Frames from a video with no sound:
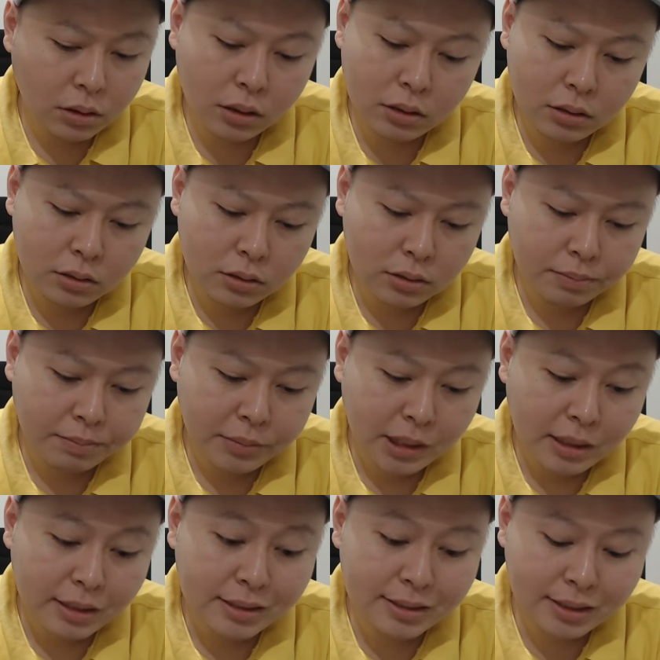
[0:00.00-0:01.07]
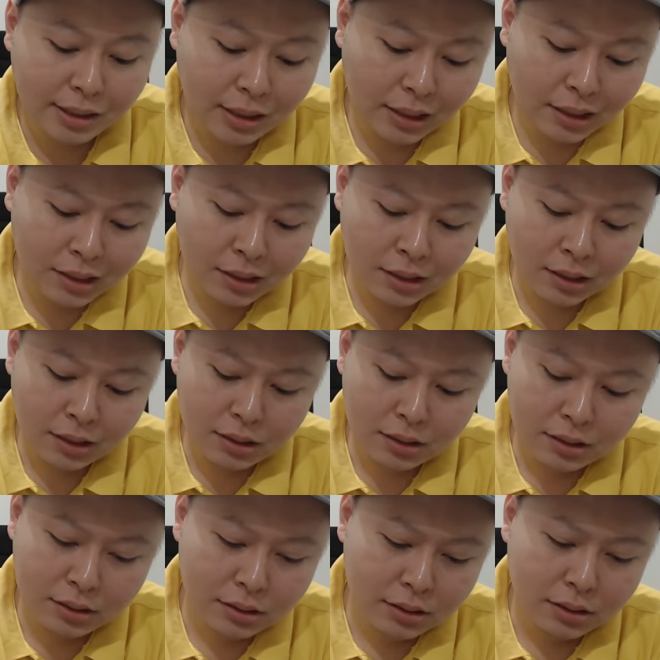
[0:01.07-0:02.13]
Okay. Seria
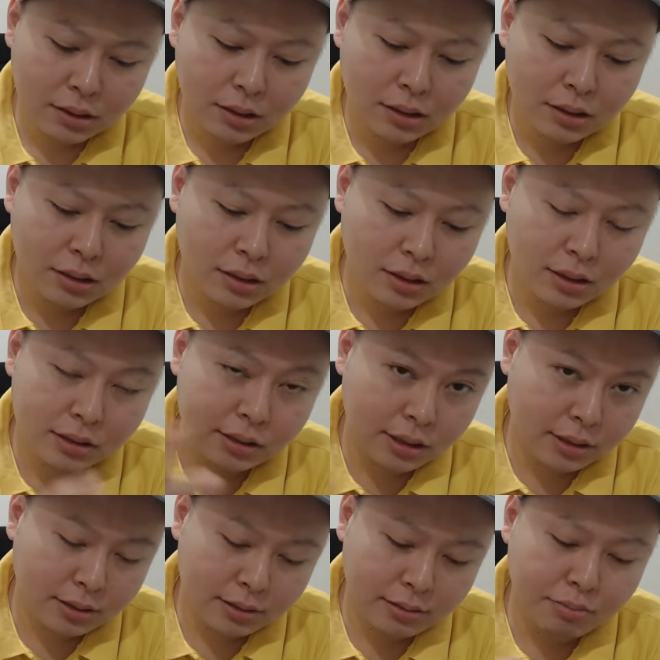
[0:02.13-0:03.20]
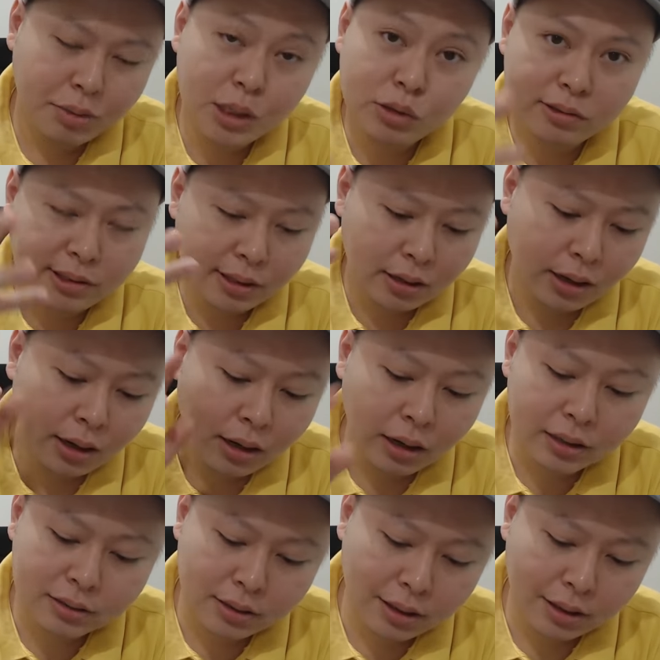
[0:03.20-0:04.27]
is there. Blues
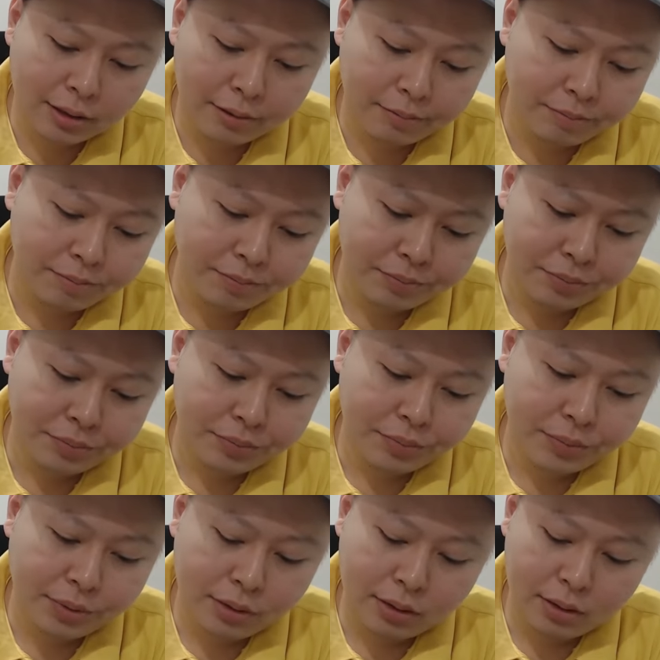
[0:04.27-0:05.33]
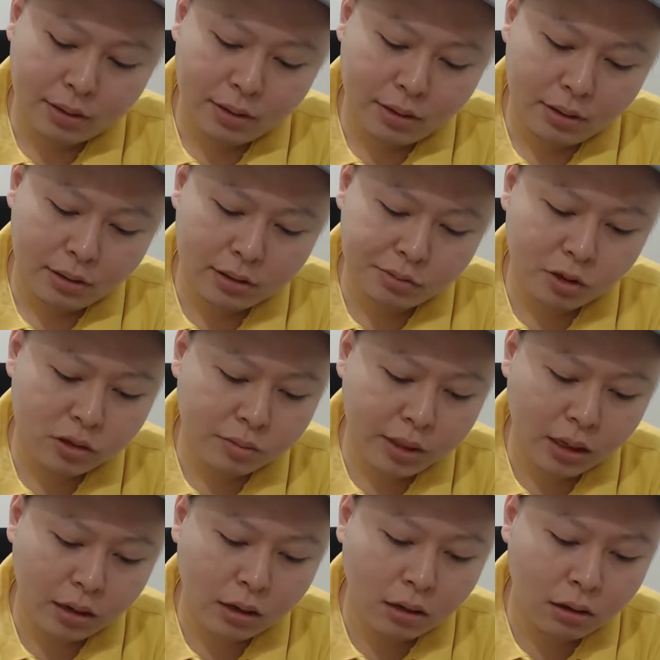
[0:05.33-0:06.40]
area is there. It's supposed
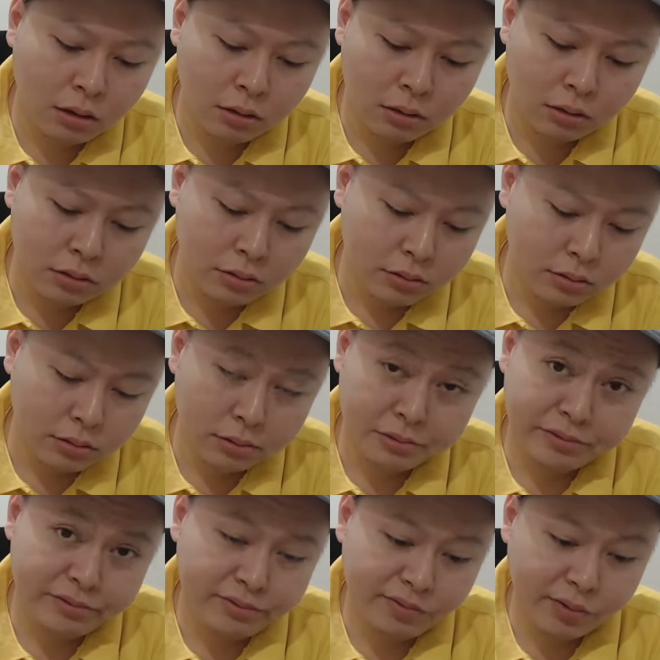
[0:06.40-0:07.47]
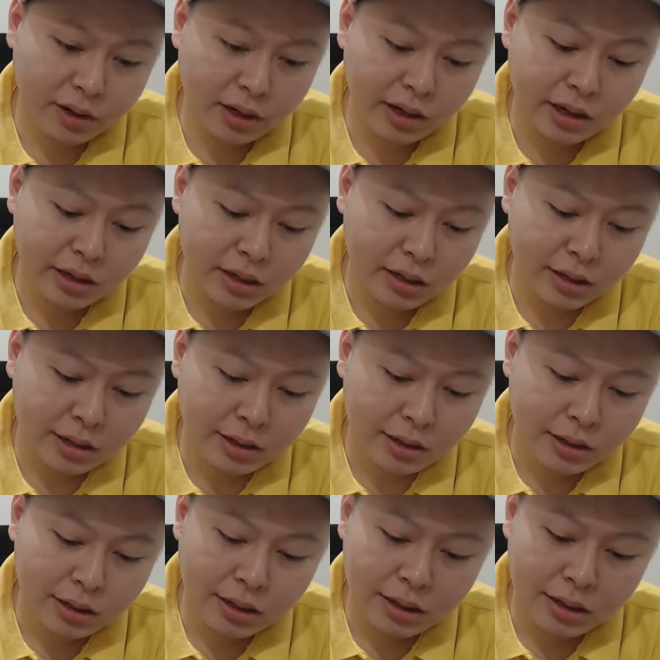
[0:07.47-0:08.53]
to be calm though. Funny.
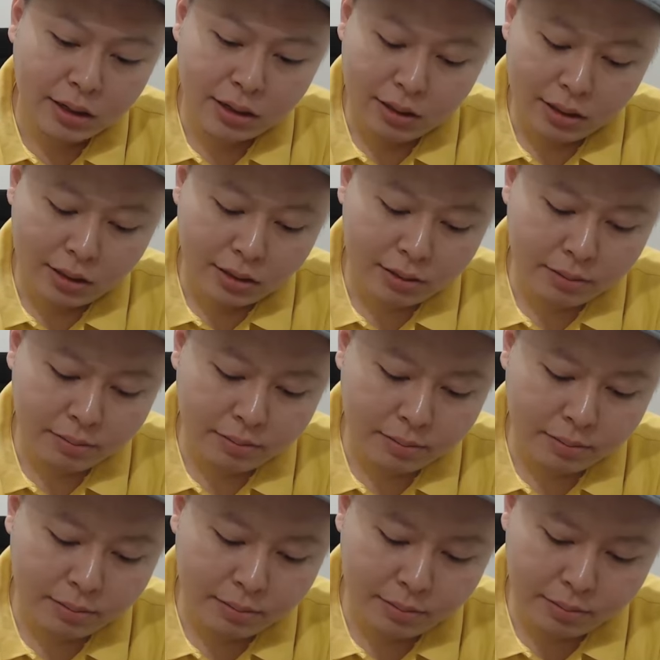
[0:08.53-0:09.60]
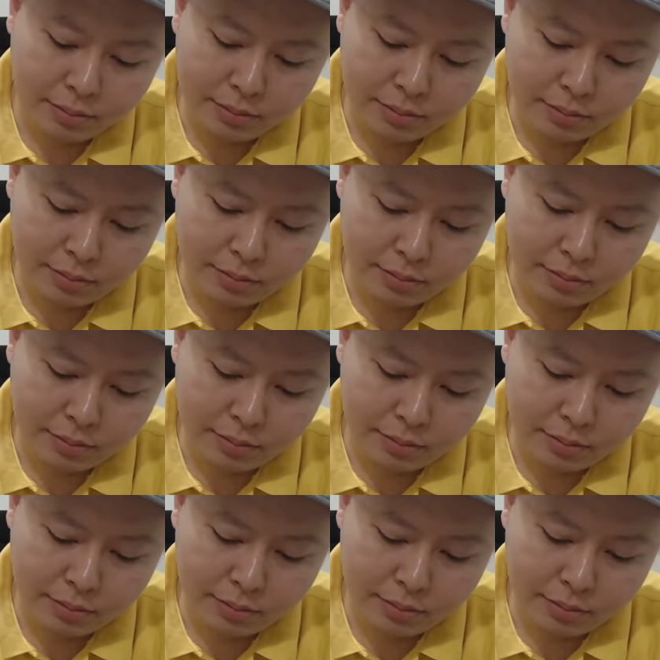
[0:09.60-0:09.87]
Hmm.